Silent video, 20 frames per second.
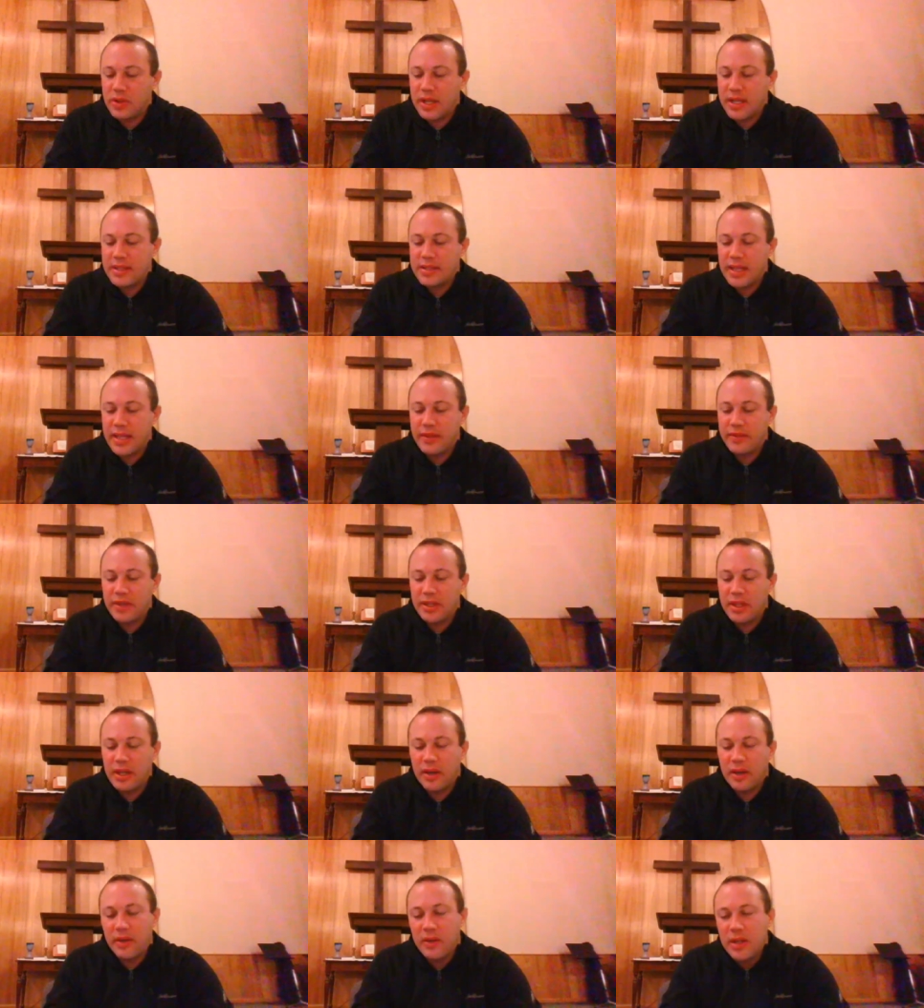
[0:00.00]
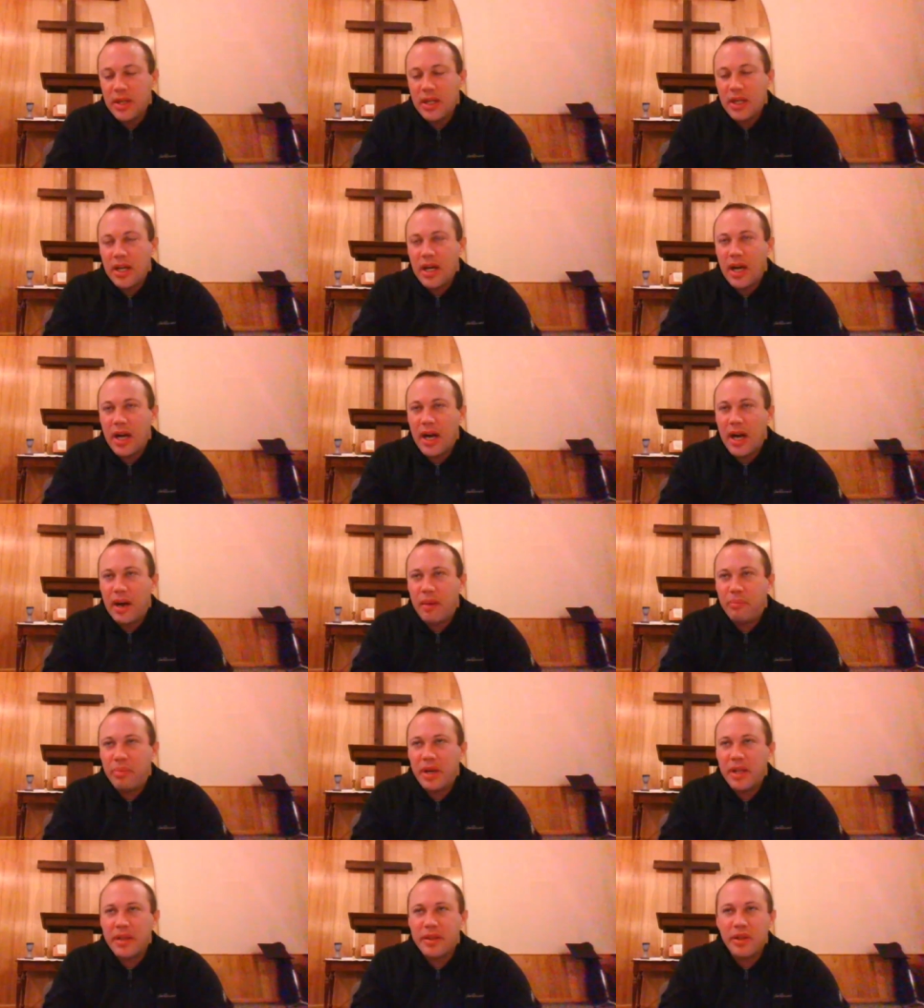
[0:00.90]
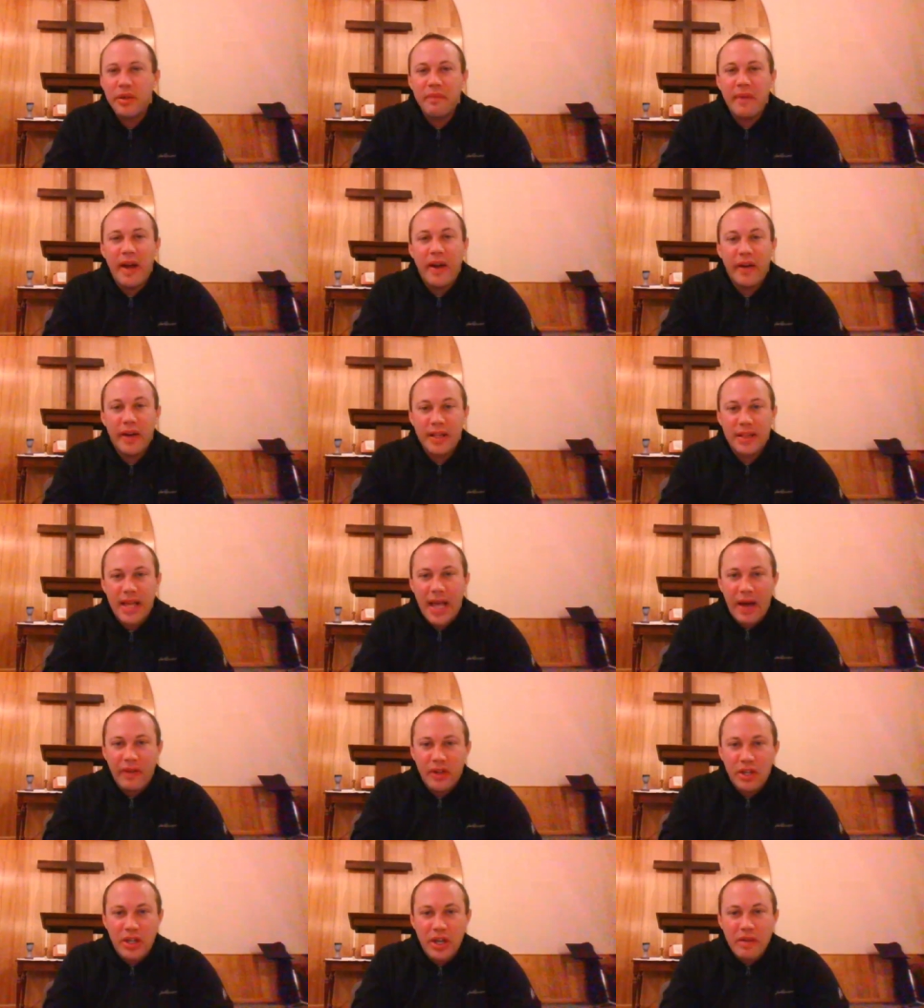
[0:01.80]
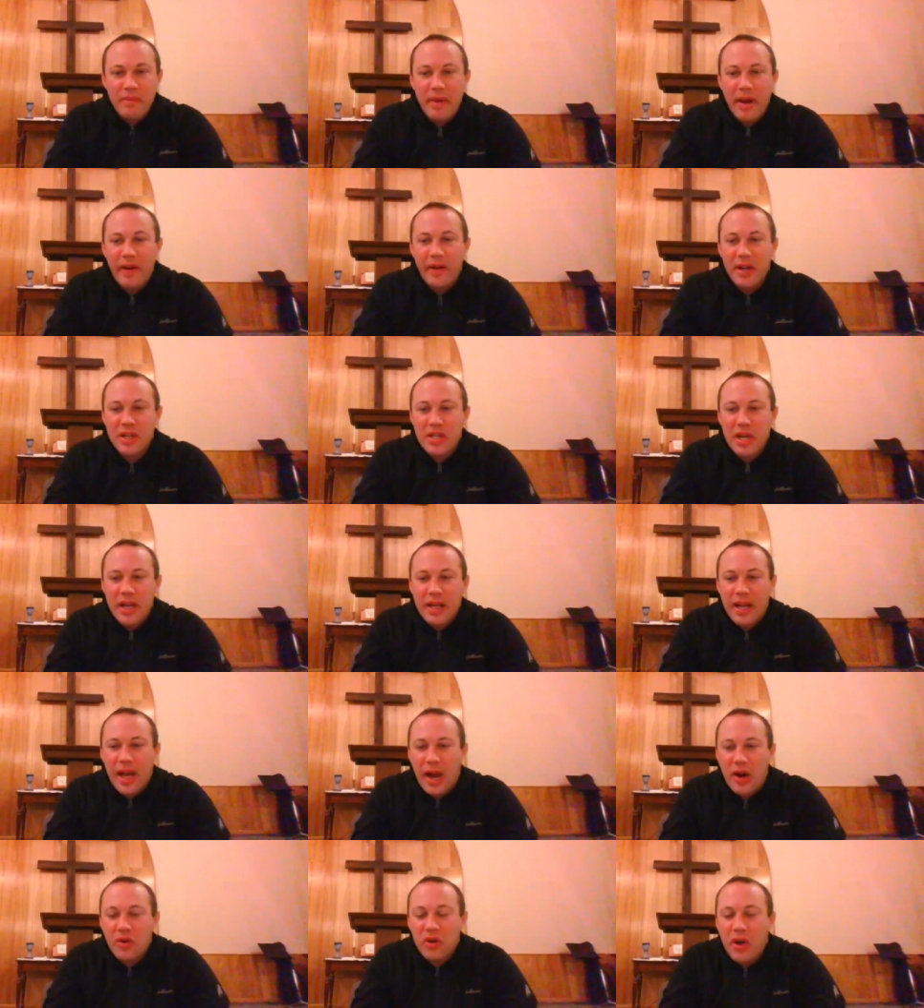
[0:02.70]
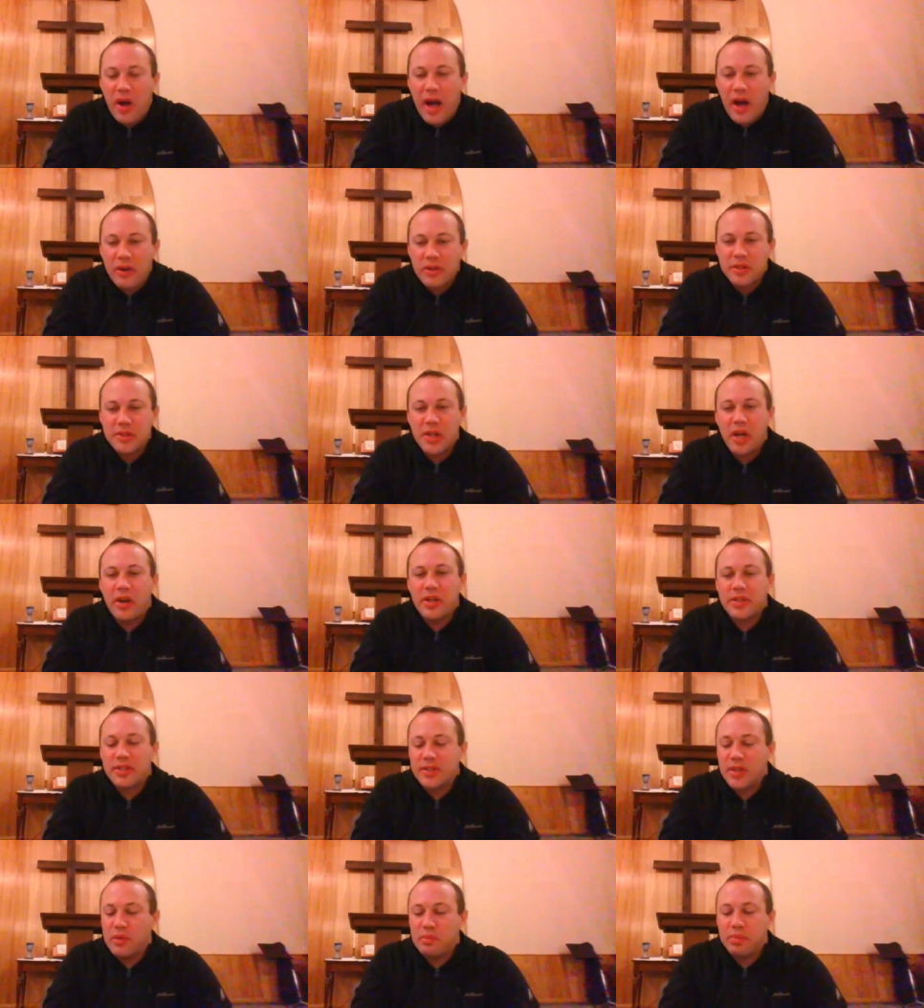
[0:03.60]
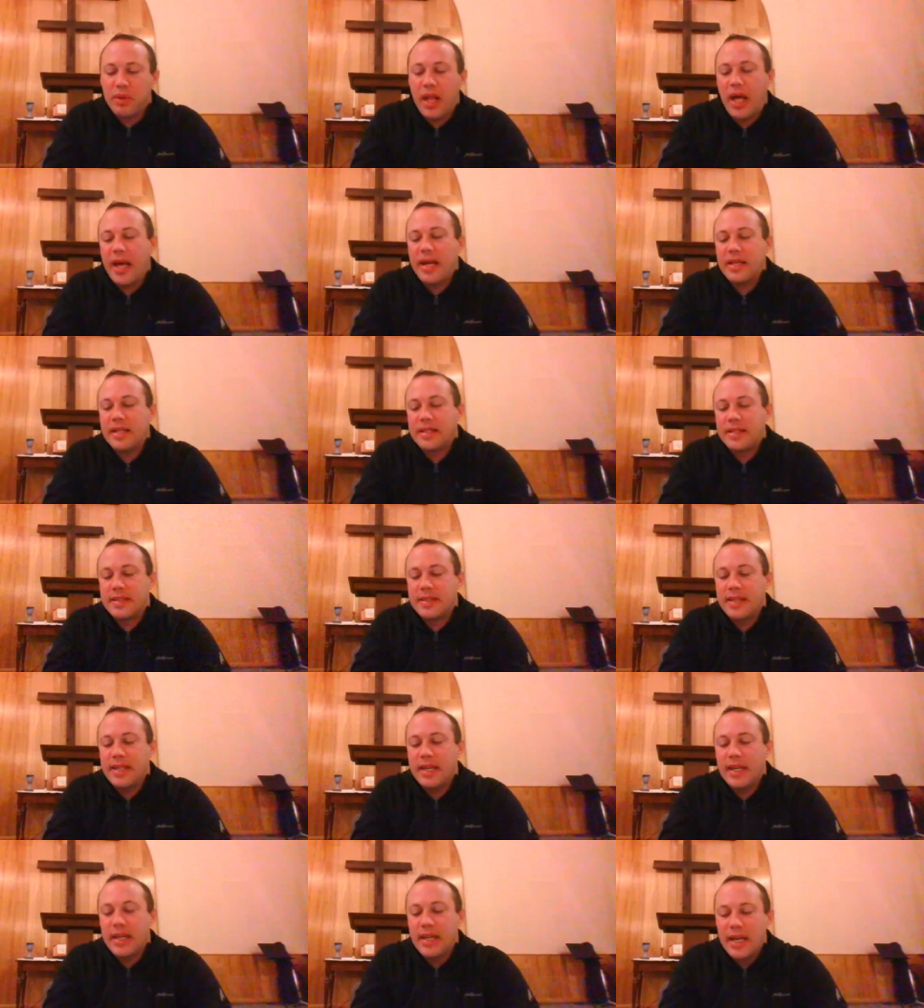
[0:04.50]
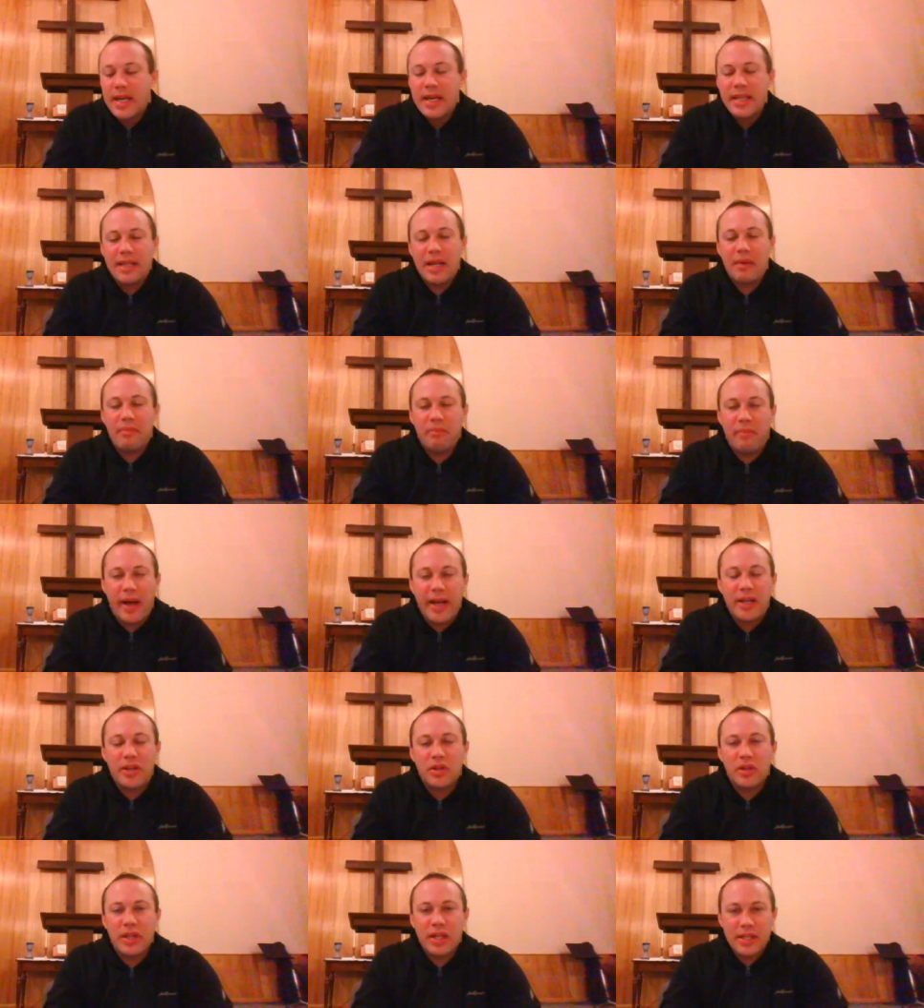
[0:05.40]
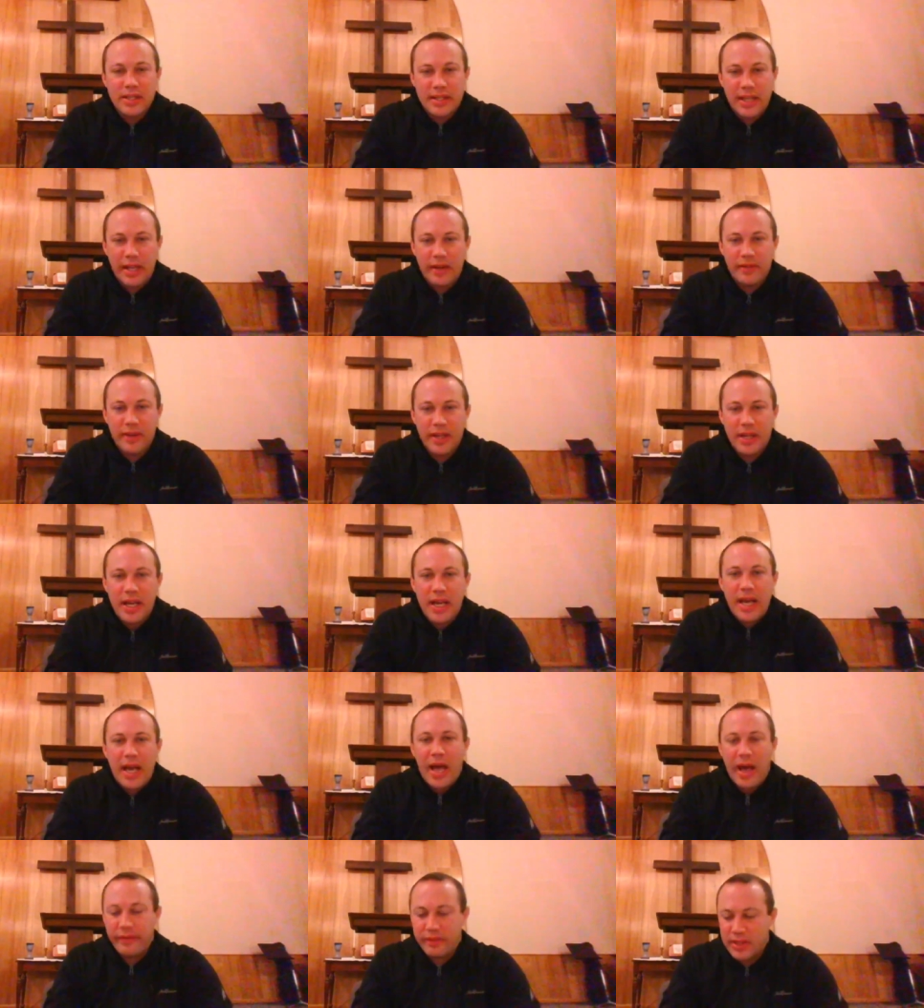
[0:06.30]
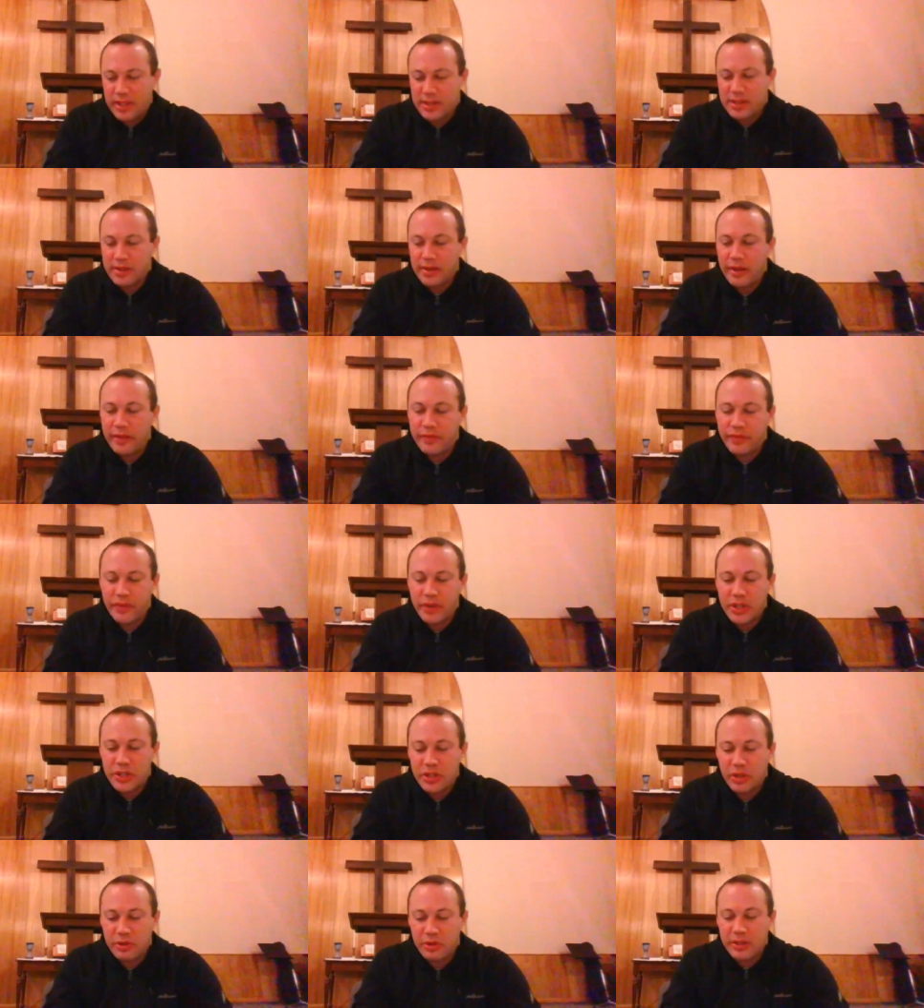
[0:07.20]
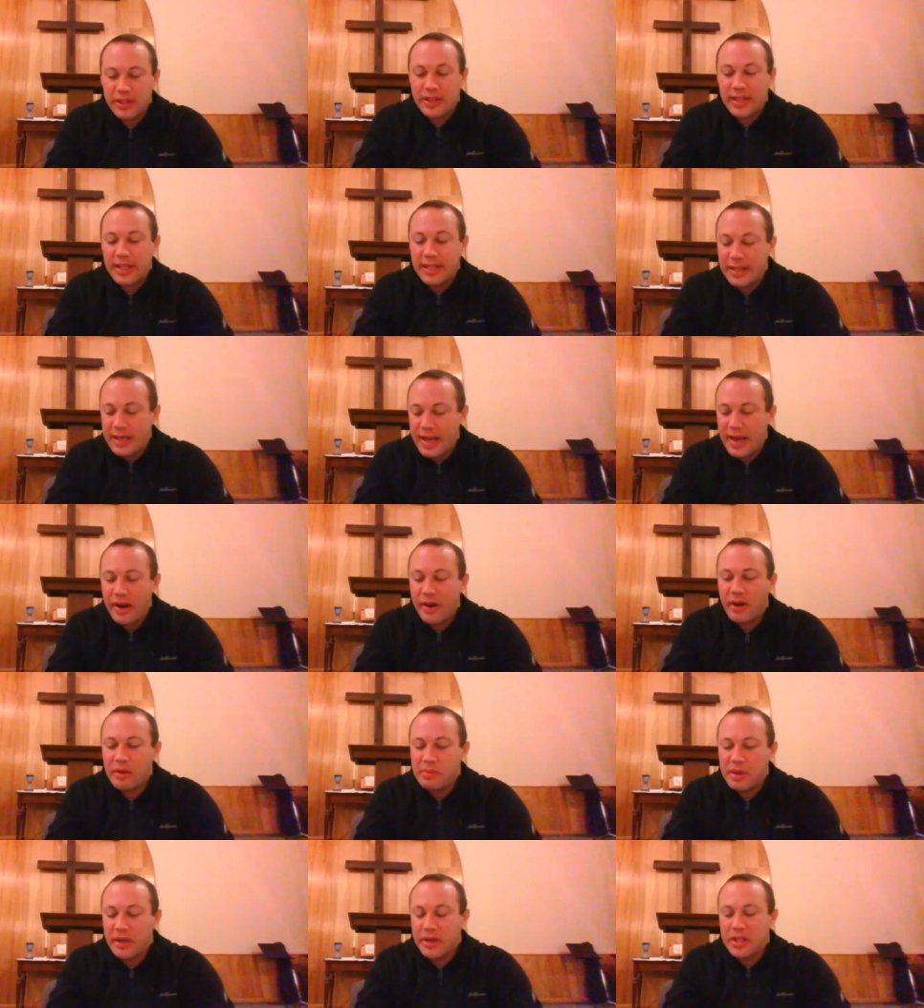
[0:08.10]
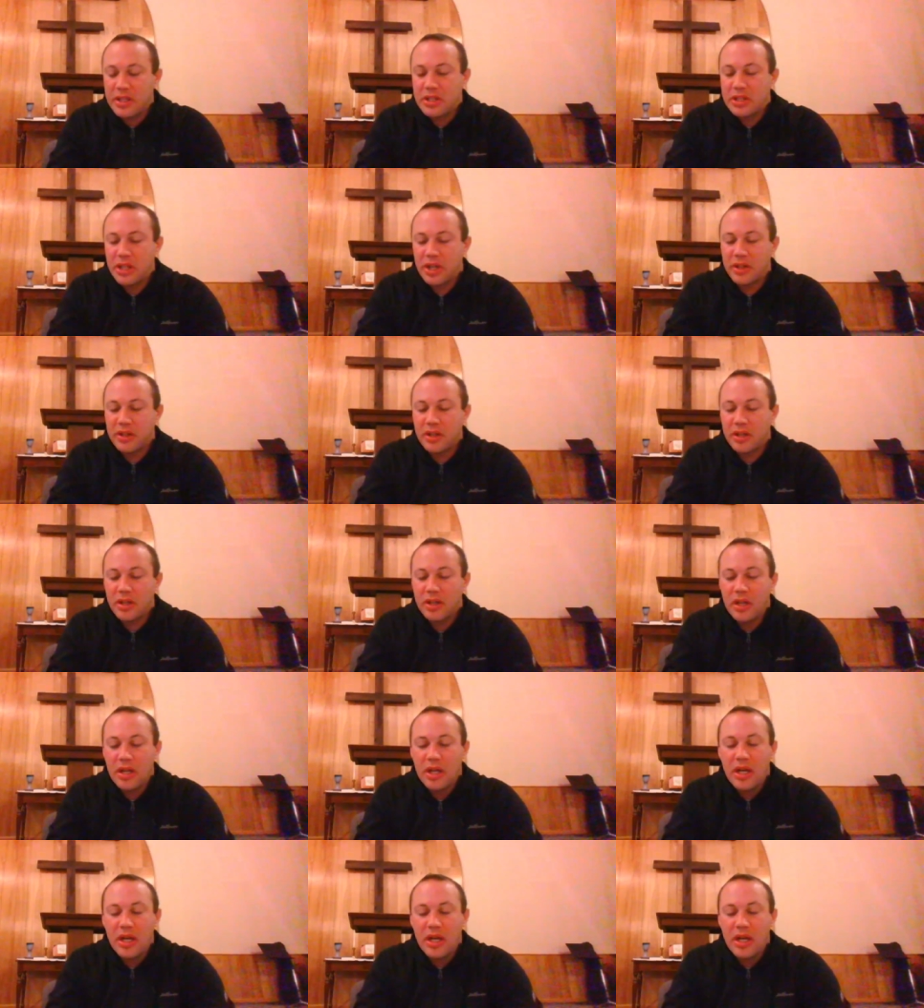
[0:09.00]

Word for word: let David go. Uh, but they're married. They have a good marriage. I don't know how Saul is so blind to see that Michal and David have this love for each other, that they care about each other.